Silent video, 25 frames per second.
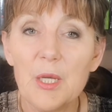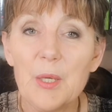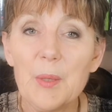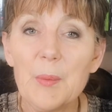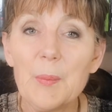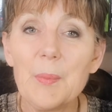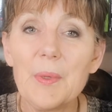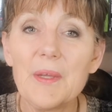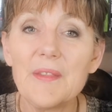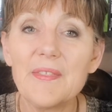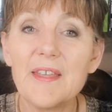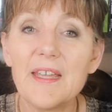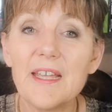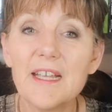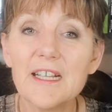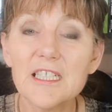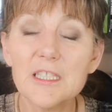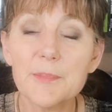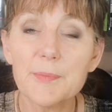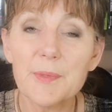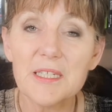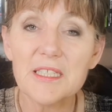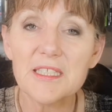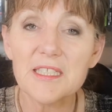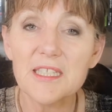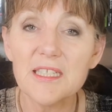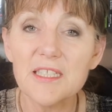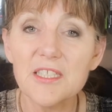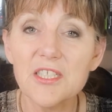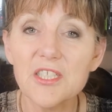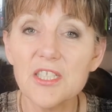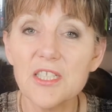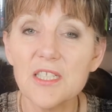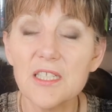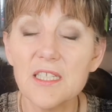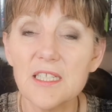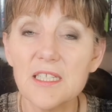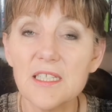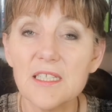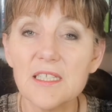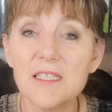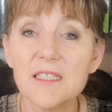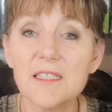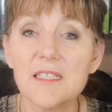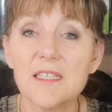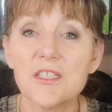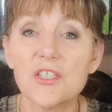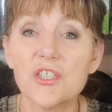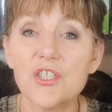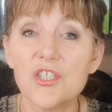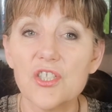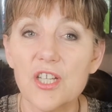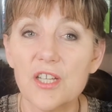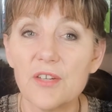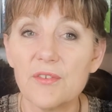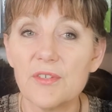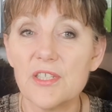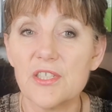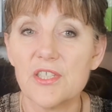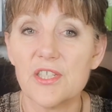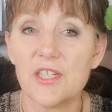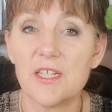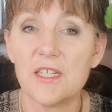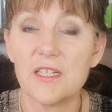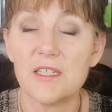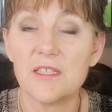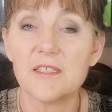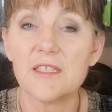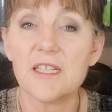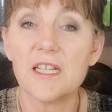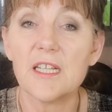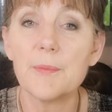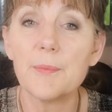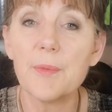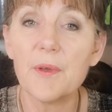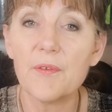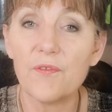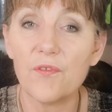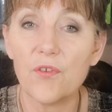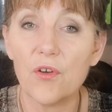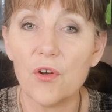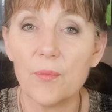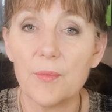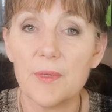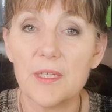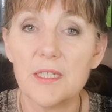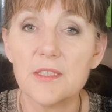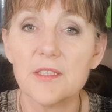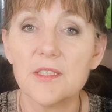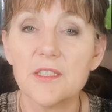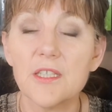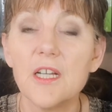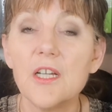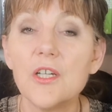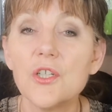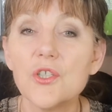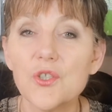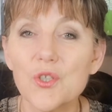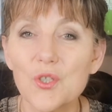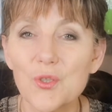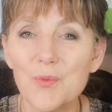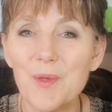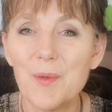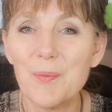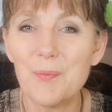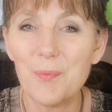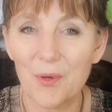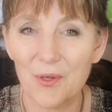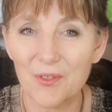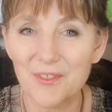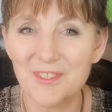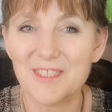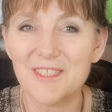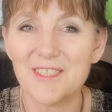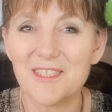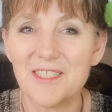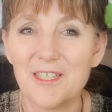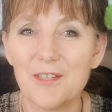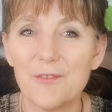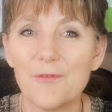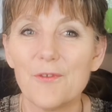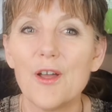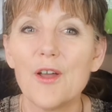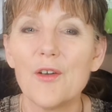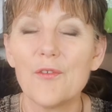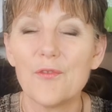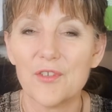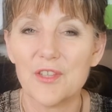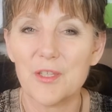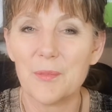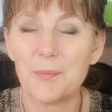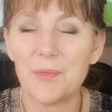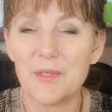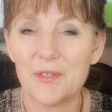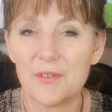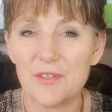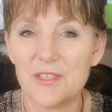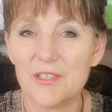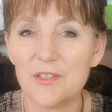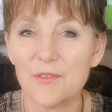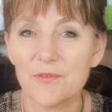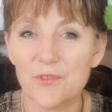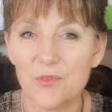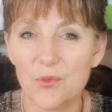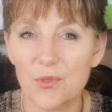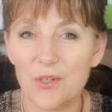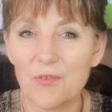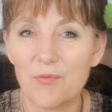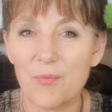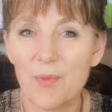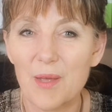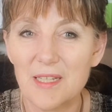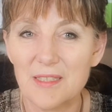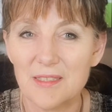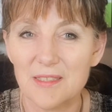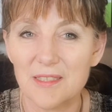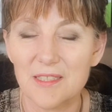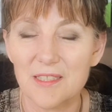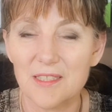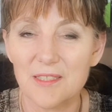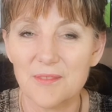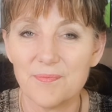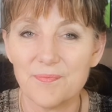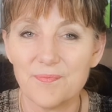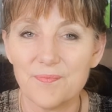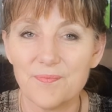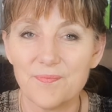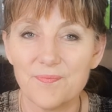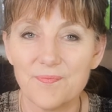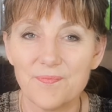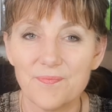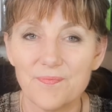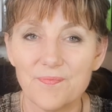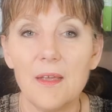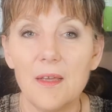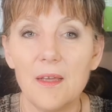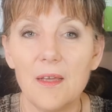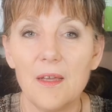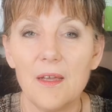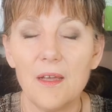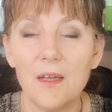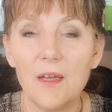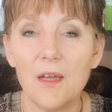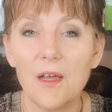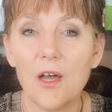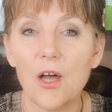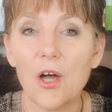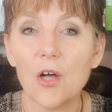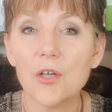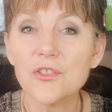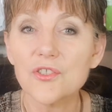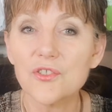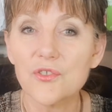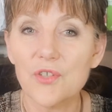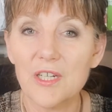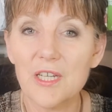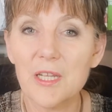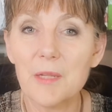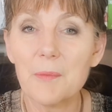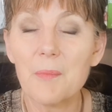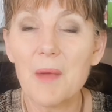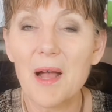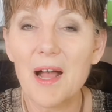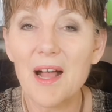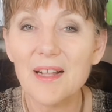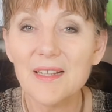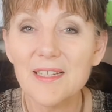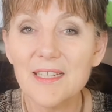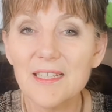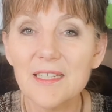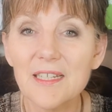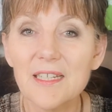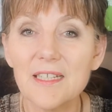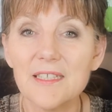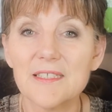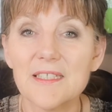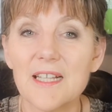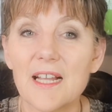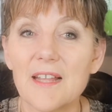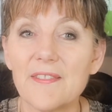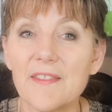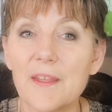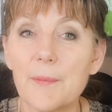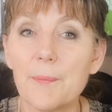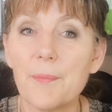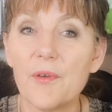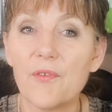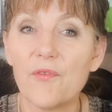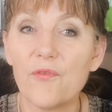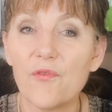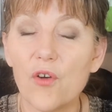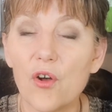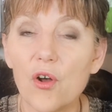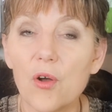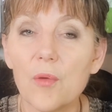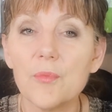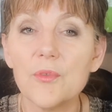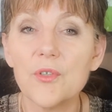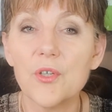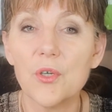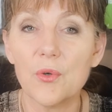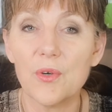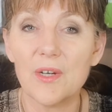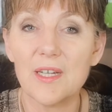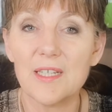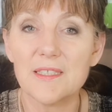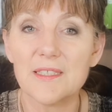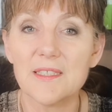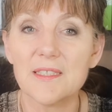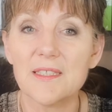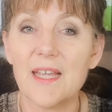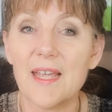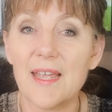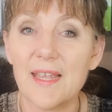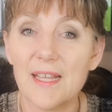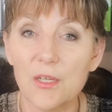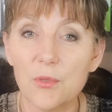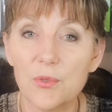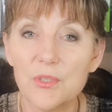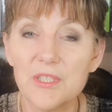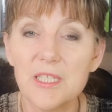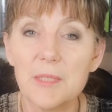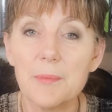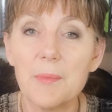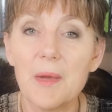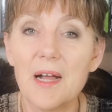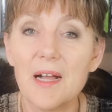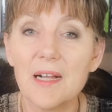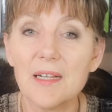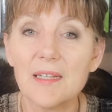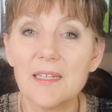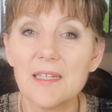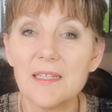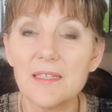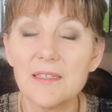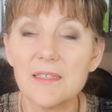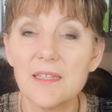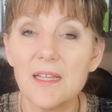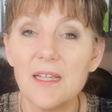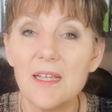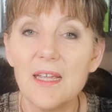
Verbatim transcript: But the expectation is that share returns and performance should be positive for the period of 12 months. Australian market has underperformed US equity market,